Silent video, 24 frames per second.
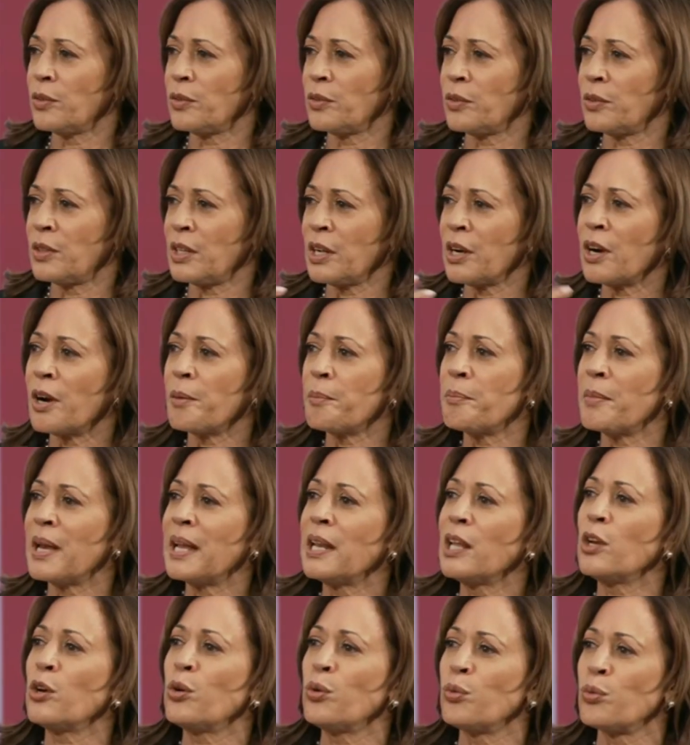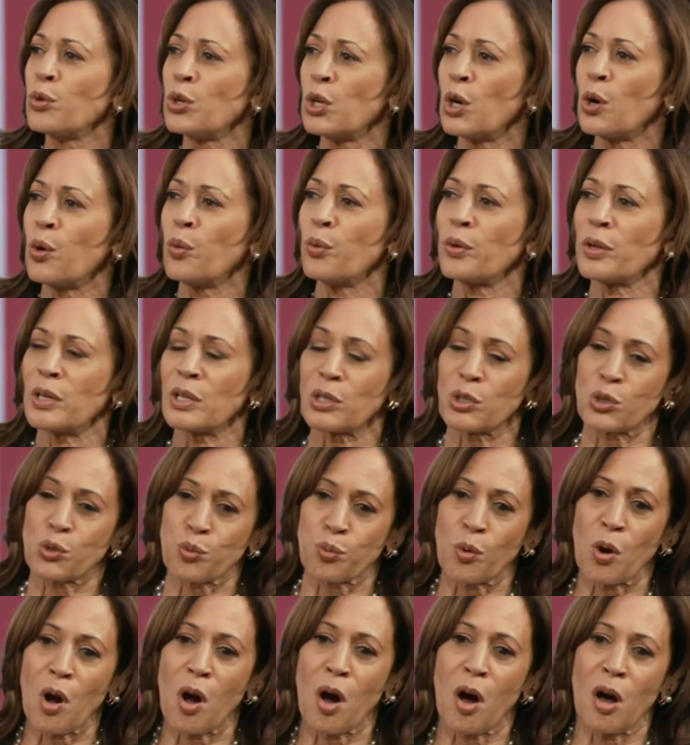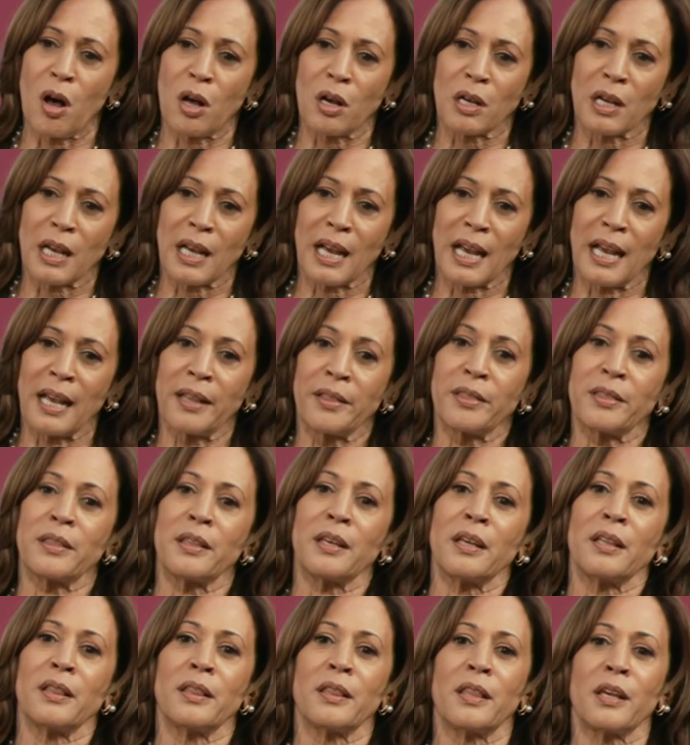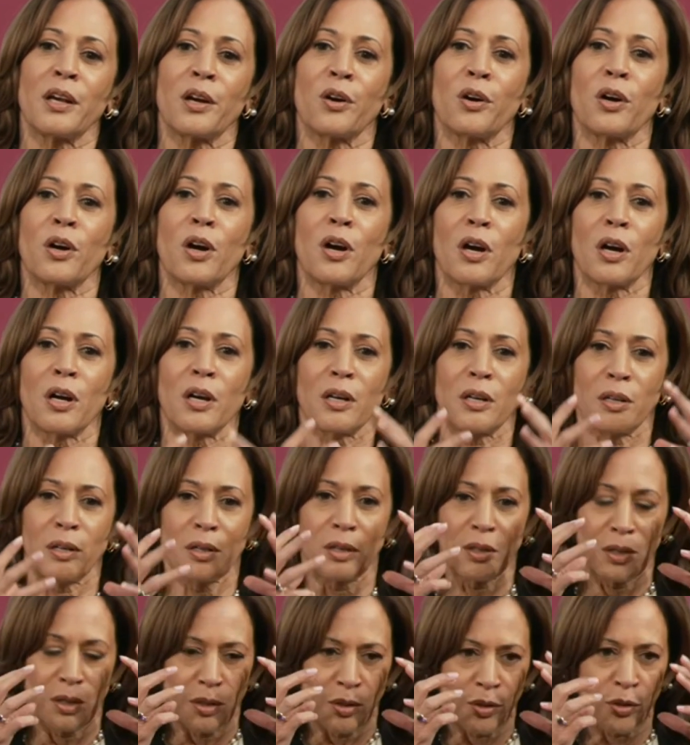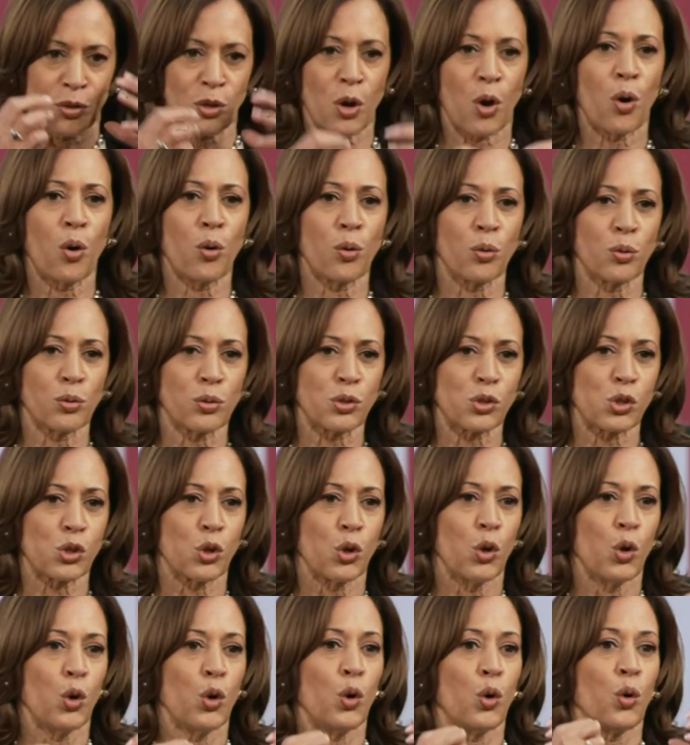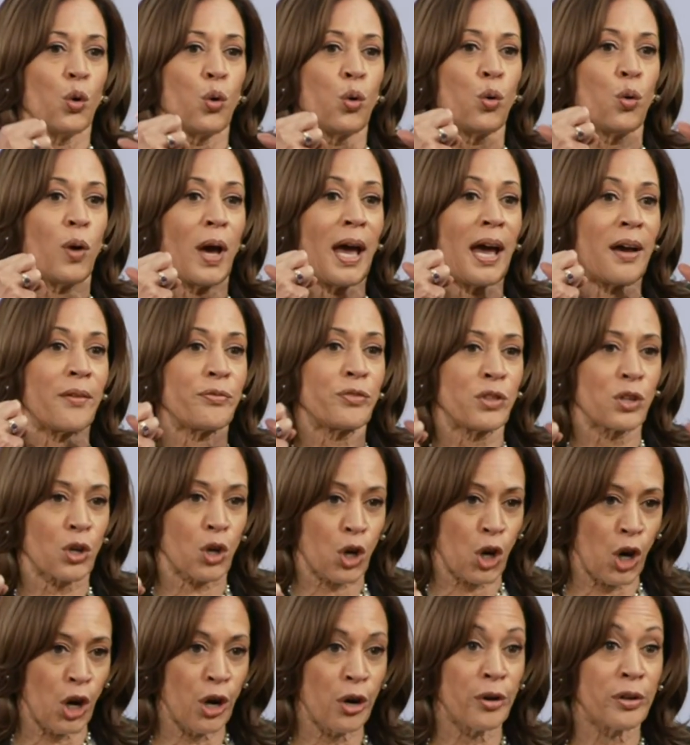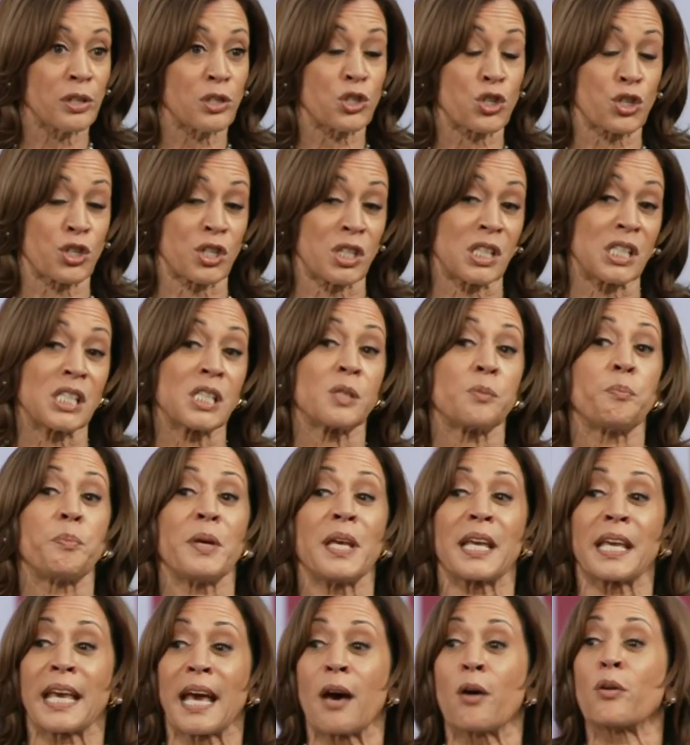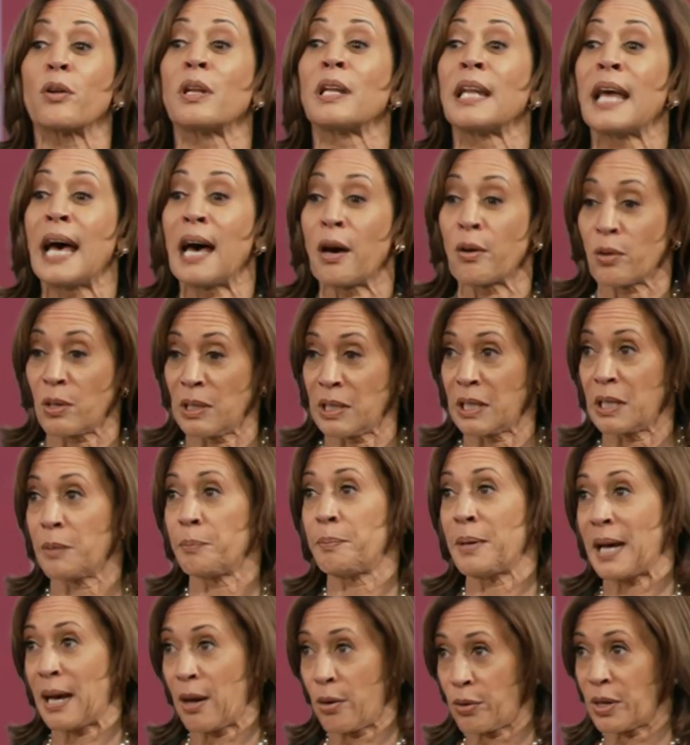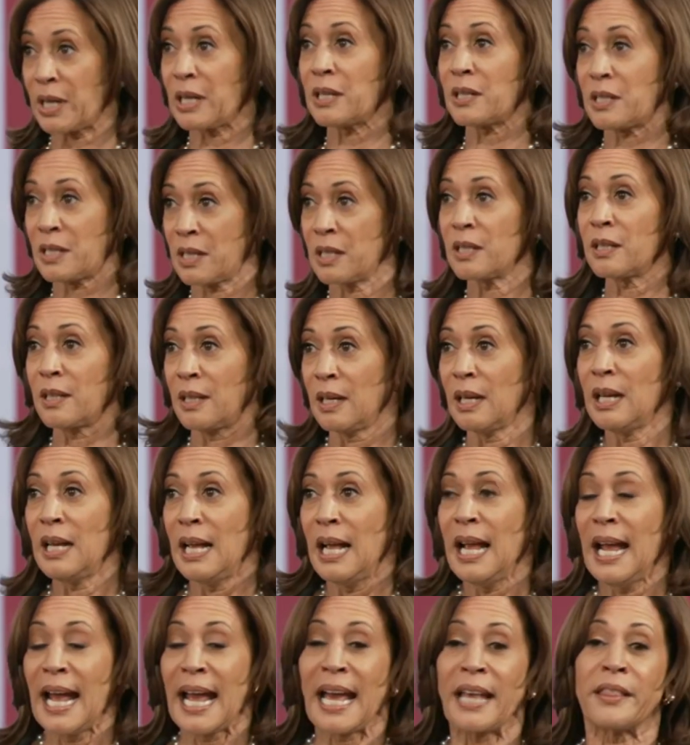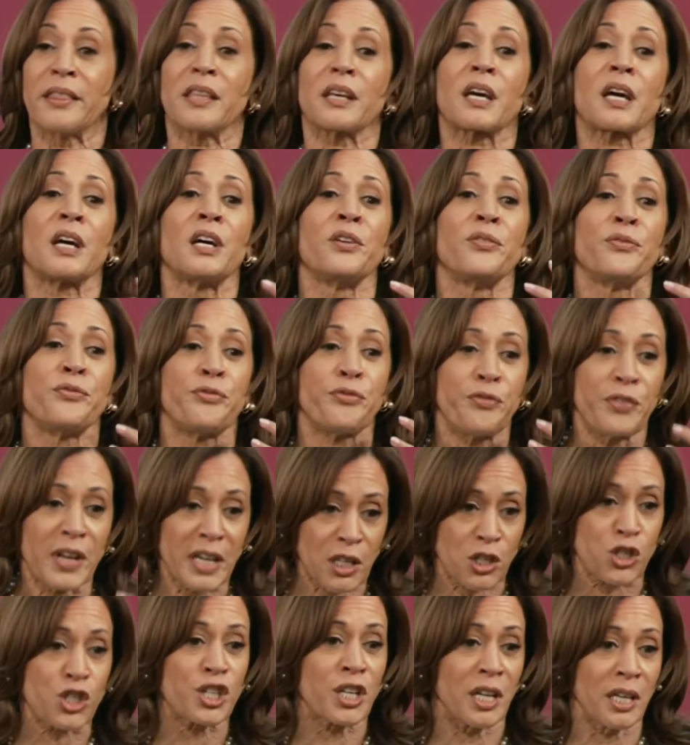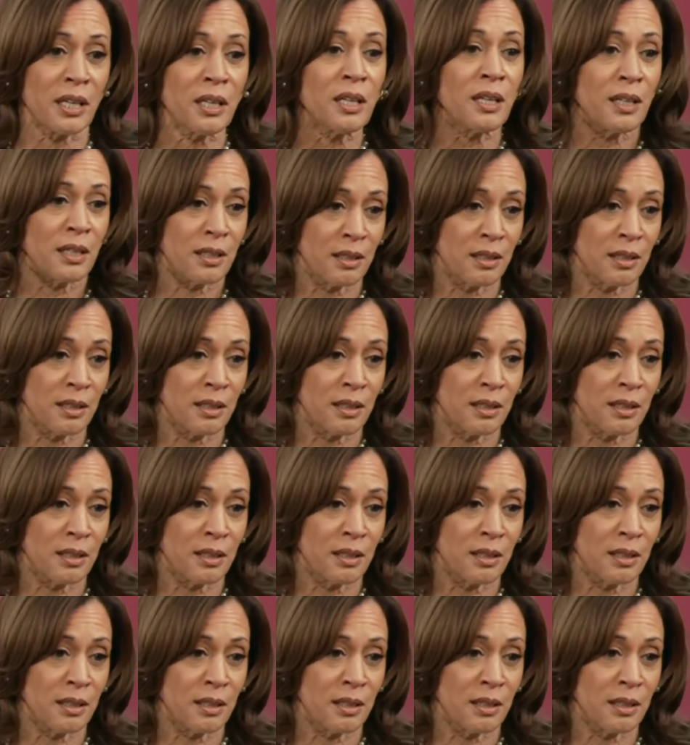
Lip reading: There are many who know it is wrong, and then there are those who have the courage to speak out loudly about it and the conviction